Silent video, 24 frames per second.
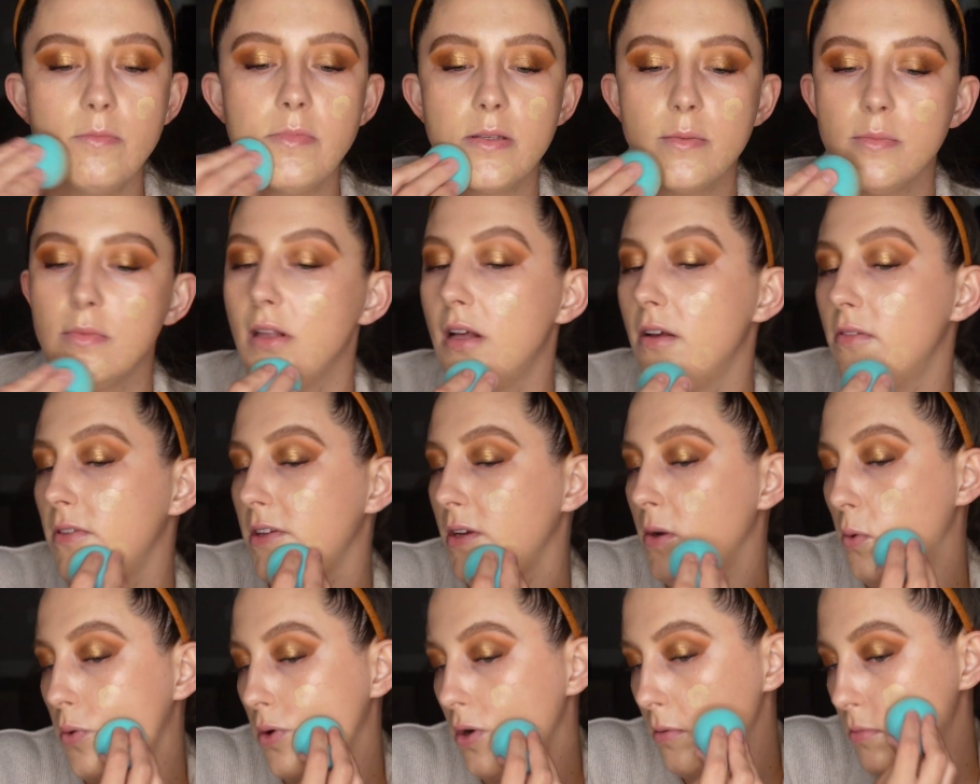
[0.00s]
some lovely
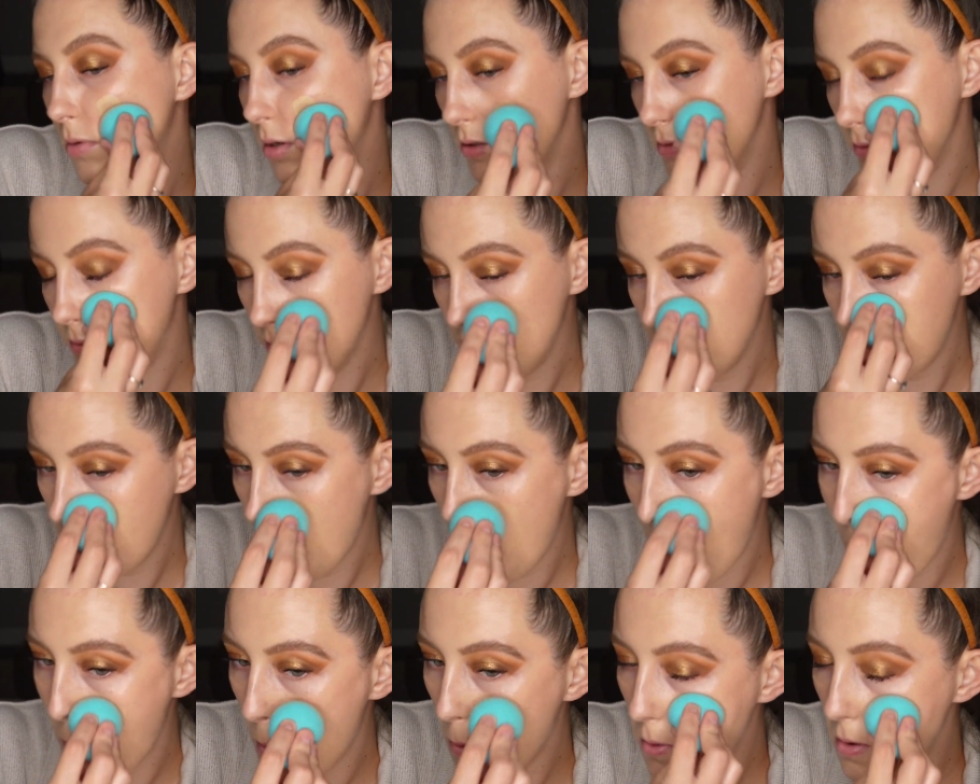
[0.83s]
hormones,
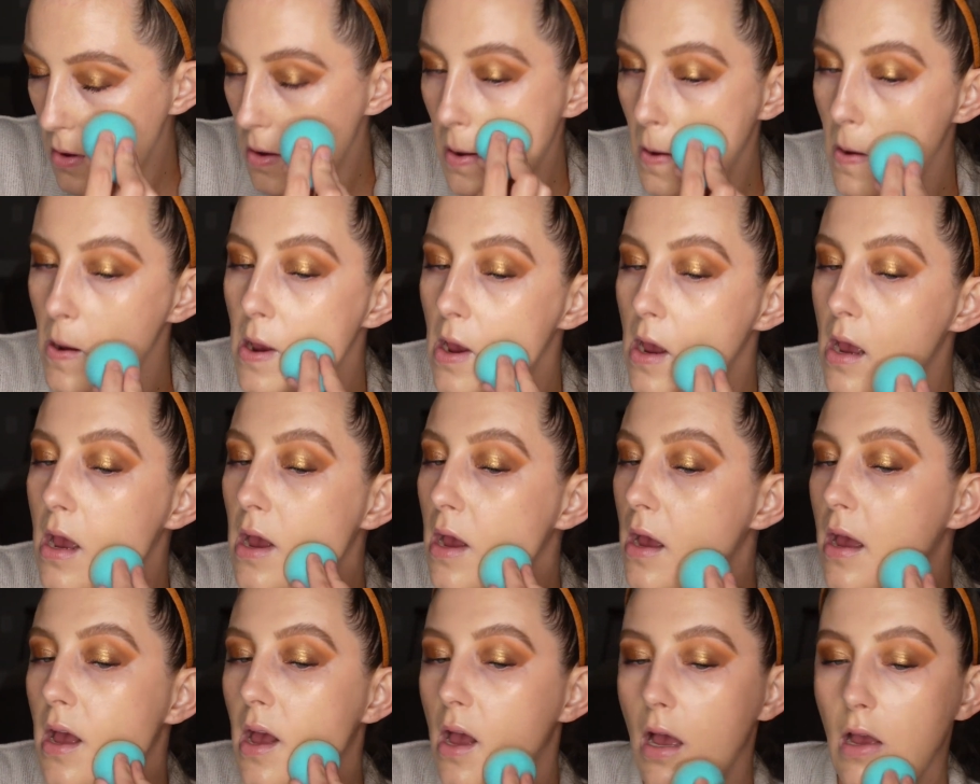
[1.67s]
so
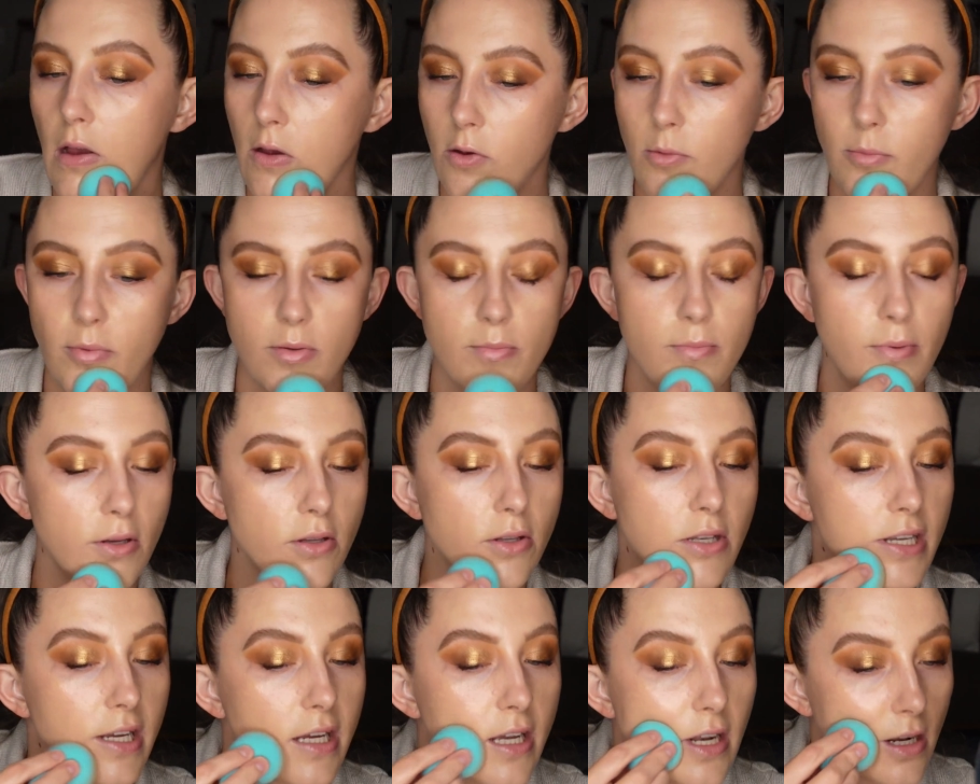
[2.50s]
I will be
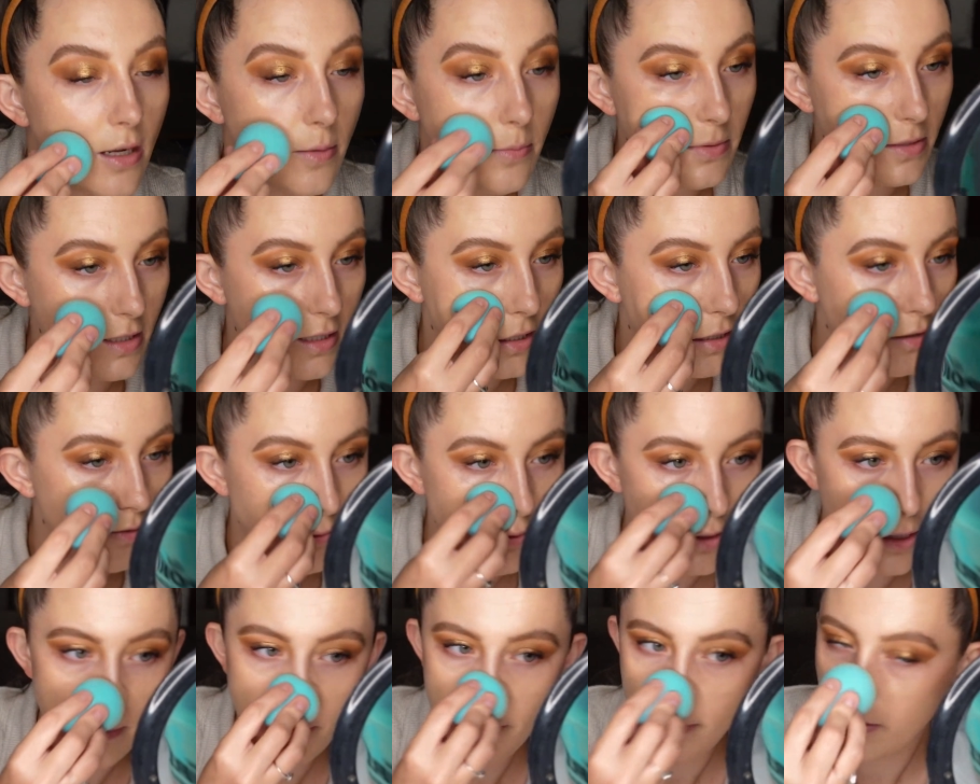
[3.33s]
building it up to
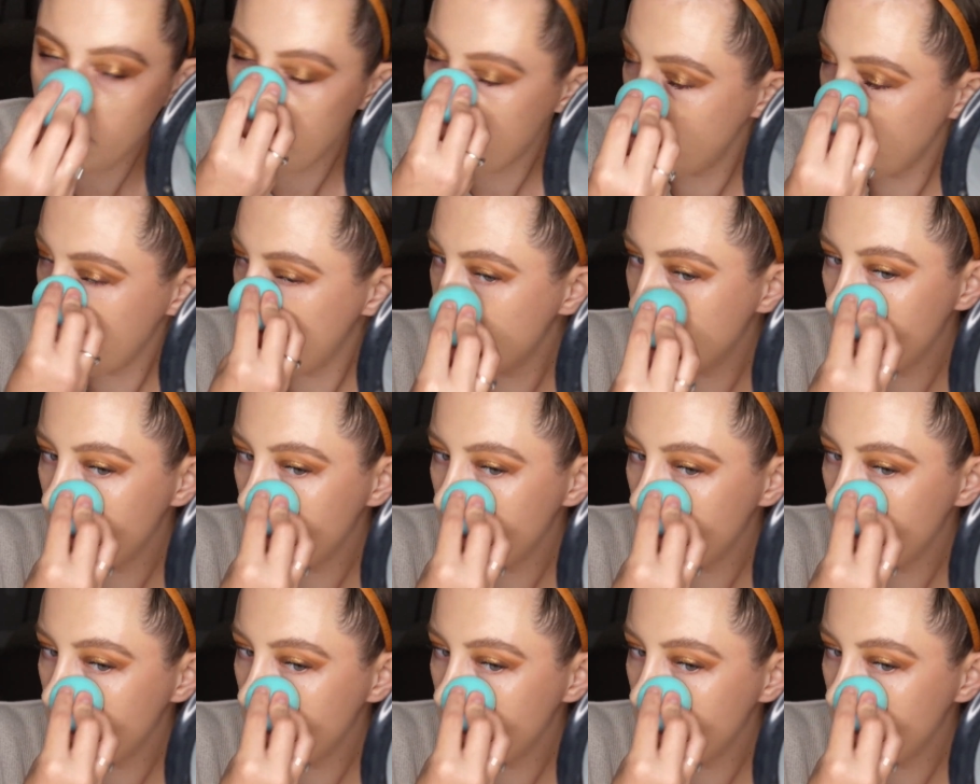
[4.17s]
cover up those as